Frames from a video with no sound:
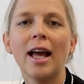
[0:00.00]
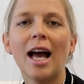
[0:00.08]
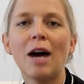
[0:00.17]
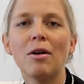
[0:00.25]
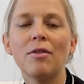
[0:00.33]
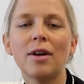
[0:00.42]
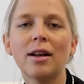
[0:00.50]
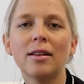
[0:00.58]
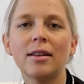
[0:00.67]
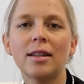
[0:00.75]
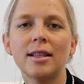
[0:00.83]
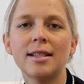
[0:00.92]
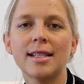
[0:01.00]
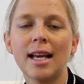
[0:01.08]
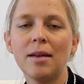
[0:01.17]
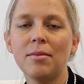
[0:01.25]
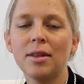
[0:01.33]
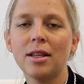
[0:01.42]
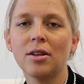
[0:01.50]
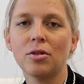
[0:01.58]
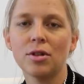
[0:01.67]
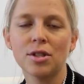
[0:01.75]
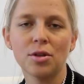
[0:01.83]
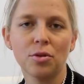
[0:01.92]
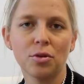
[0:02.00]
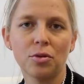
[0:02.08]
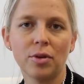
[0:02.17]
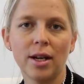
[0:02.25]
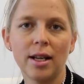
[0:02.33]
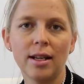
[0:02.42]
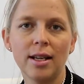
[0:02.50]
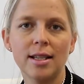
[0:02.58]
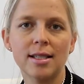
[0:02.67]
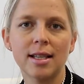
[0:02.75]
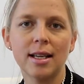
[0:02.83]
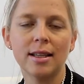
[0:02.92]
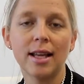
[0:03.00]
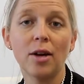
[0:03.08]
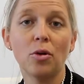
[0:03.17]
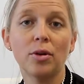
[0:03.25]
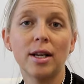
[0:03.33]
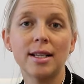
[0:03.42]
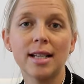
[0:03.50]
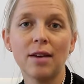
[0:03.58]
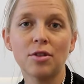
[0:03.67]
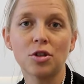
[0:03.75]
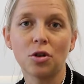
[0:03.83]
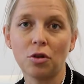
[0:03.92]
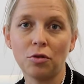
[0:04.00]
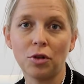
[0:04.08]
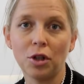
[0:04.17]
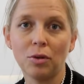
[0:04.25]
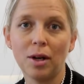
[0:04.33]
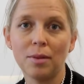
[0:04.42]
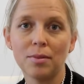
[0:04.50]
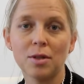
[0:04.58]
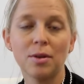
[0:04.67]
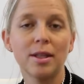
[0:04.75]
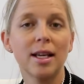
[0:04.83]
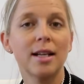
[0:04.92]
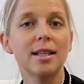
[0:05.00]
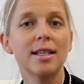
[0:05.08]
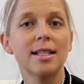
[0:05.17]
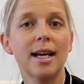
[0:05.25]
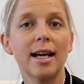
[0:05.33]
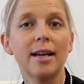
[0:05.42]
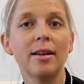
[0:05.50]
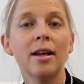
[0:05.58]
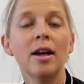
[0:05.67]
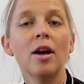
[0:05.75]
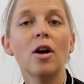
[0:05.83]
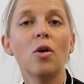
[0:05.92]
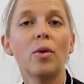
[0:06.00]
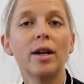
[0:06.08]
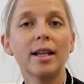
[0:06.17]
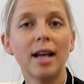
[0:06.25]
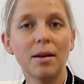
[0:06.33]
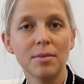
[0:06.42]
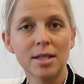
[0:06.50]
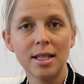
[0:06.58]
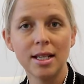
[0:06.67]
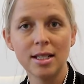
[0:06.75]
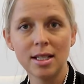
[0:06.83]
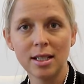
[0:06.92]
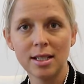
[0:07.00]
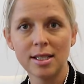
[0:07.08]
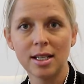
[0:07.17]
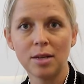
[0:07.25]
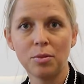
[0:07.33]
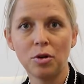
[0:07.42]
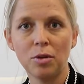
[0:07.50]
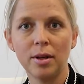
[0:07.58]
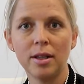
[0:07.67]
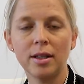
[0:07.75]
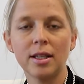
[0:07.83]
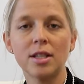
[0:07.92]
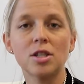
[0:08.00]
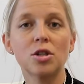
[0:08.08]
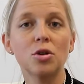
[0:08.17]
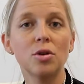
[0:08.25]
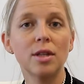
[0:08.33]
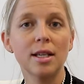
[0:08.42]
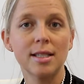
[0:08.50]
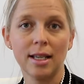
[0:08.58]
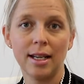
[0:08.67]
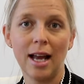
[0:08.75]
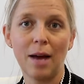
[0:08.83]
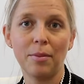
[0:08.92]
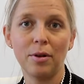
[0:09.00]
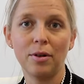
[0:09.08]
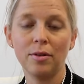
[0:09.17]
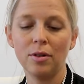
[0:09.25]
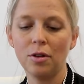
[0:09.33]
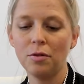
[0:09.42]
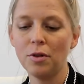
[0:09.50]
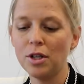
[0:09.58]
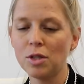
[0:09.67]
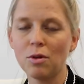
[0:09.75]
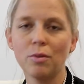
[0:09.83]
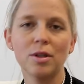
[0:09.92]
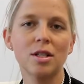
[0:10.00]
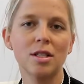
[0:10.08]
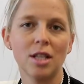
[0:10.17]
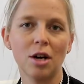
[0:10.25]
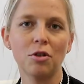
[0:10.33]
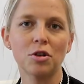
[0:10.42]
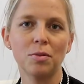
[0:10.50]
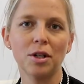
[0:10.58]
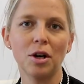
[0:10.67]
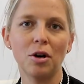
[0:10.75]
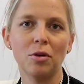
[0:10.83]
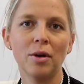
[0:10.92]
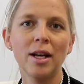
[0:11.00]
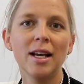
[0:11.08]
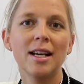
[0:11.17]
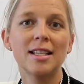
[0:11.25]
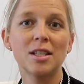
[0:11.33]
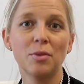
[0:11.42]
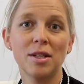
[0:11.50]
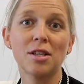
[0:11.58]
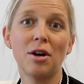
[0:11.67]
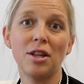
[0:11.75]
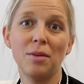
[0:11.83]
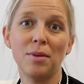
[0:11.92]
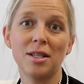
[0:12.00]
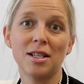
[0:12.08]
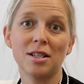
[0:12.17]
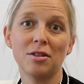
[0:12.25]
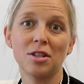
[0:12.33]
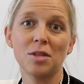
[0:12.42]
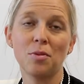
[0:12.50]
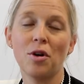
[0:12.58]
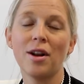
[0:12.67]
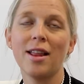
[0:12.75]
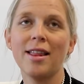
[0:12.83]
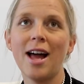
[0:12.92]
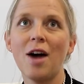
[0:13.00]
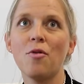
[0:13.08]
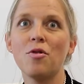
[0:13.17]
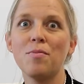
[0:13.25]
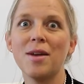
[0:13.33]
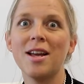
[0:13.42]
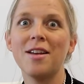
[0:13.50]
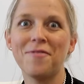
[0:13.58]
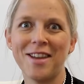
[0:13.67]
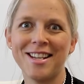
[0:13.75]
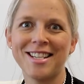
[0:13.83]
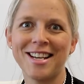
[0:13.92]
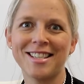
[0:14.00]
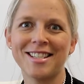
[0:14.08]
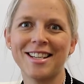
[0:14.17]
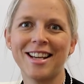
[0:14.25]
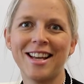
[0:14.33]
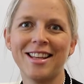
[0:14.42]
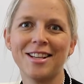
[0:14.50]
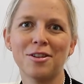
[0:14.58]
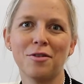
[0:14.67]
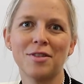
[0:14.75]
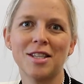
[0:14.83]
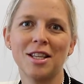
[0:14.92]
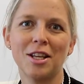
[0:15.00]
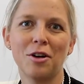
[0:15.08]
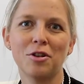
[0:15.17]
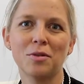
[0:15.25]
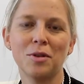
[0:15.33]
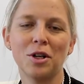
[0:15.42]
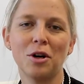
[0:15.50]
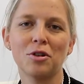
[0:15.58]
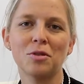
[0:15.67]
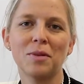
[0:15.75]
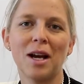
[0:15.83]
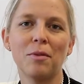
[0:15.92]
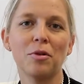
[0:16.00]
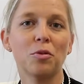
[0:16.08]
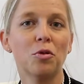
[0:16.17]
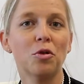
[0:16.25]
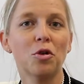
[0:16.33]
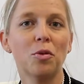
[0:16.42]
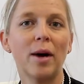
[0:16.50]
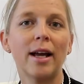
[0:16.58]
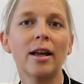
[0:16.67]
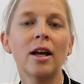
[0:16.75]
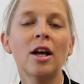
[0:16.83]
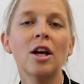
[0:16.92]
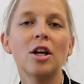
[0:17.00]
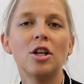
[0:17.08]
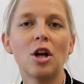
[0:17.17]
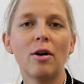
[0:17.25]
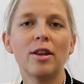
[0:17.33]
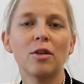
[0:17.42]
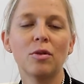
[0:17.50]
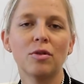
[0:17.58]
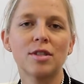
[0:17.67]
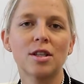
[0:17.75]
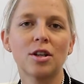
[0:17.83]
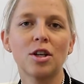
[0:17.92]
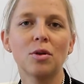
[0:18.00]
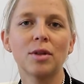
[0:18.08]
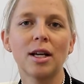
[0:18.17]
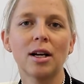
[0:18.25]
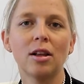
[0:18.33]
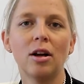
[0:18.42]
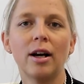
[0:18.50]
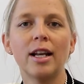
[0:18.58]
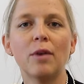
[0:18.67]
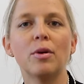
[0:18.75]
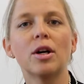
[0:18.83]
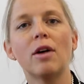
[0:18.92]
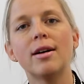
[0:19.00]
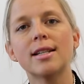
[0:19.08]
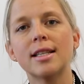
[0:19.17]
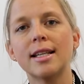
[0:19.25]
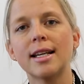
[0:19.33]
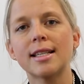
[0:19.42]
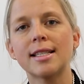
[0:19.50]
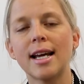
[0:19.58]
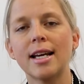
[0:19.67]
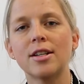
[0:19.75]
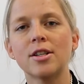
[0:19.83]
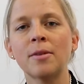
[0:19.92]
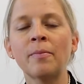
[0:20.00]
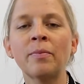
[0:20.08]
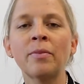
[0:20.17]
However, the same thing across all 3 is that they all need to have strong follow-up. So at the end of the day, when it comes to the end of the listing appointment, there's 2 things that can happen. The first one, which is the ultimate goal, is that we sign the business on the spot. That would be fantastic. And that's obviously the ultimate goal, to be able to walk away knowing that we've secured that client and we're going to the next stage.